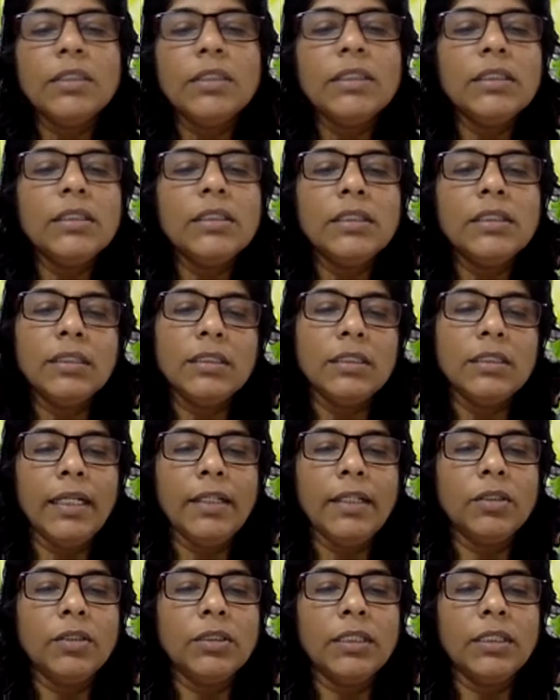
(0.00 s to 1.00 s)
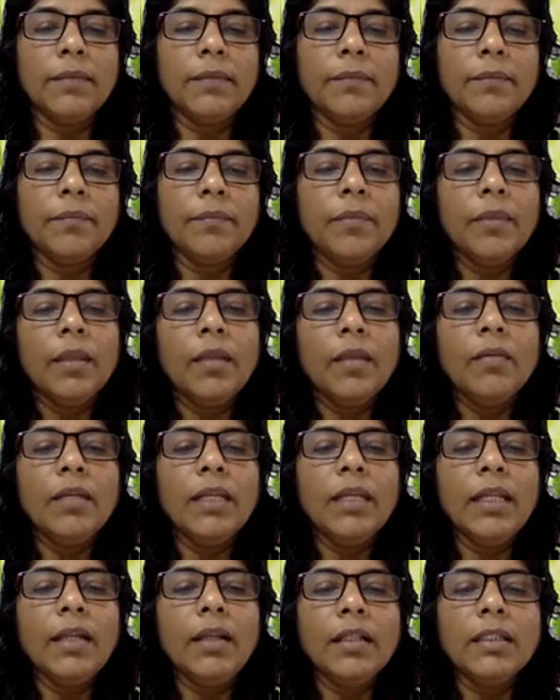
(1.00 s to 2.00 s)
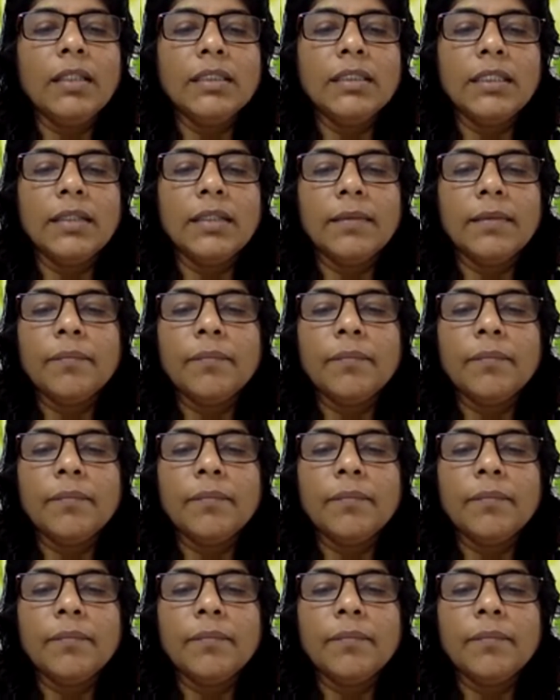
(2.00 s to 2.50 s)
is a straight question. We can answer.